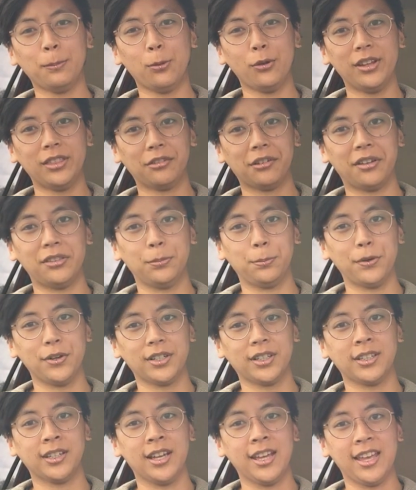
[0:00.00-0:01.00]
point throughout the
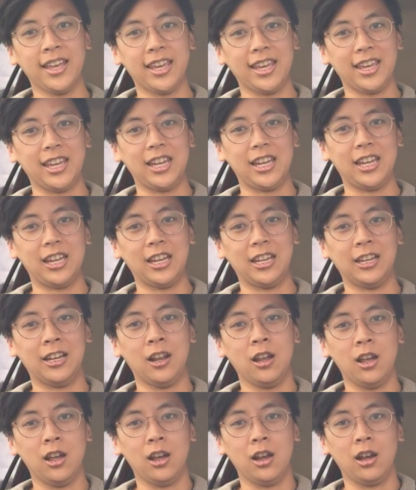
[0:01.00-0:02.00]
book in
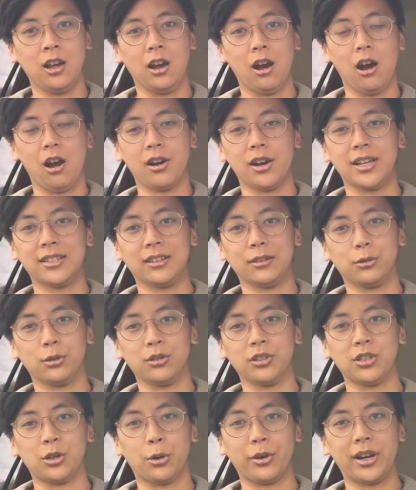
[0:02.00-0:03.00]
Ari's little
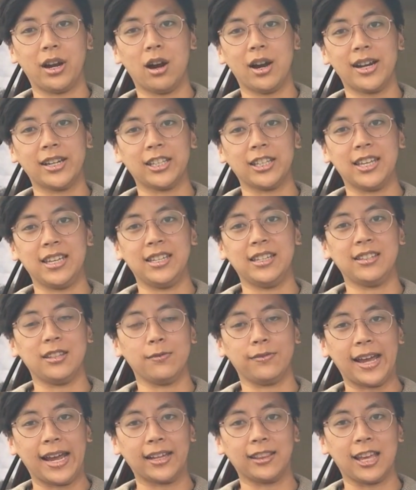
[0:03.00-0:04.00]
story arc is the
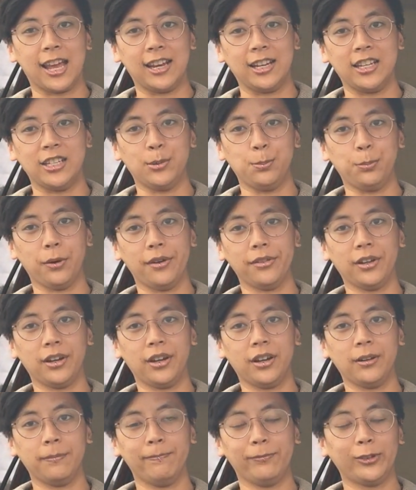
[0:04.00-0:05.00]
fact that his
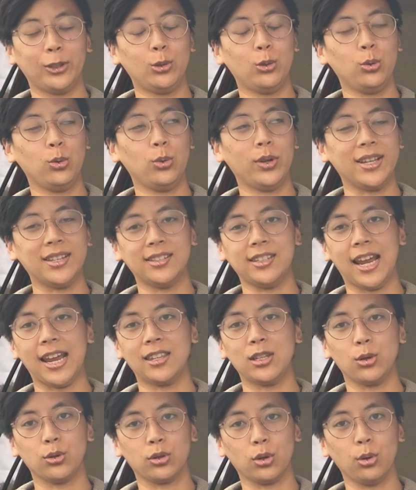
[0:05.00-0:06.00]
brother, who is 10
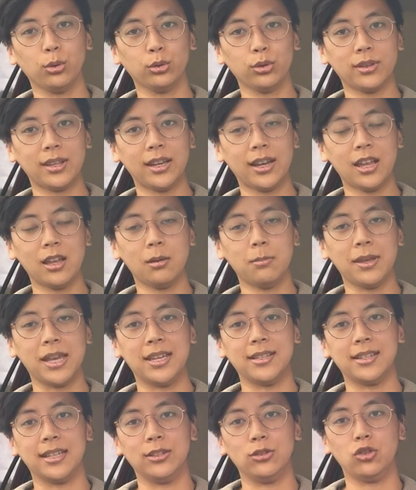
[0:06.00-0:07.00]
years older than him,
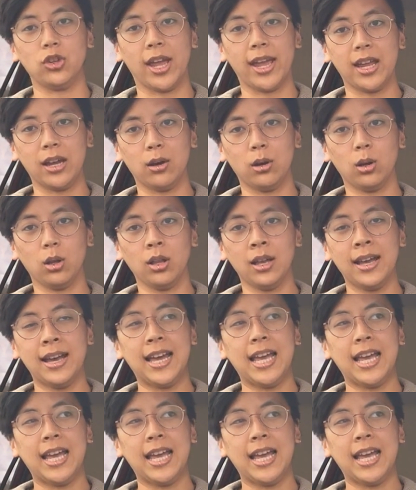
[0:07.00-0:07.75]
is in jail.